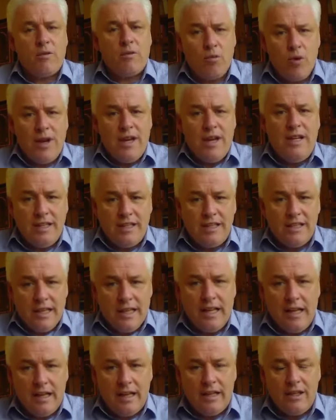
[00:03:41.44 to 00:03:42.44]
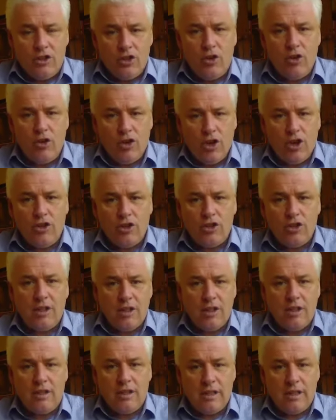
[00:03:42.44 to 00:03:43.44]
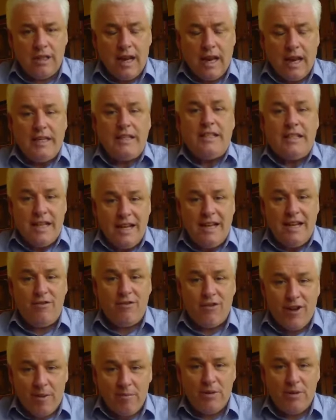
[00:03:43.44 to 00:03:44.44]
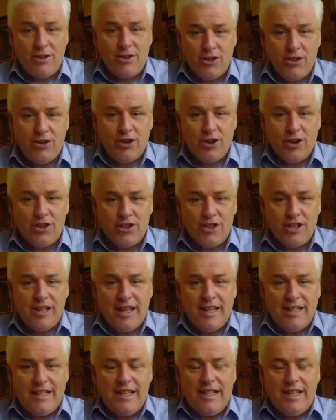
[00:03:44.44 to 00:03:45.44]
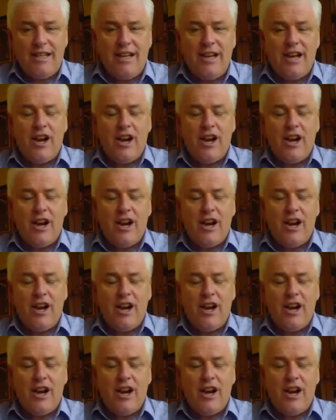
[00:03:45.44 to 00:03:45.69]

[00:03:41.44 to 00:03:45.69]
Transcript: we still in 2019, February of 2019,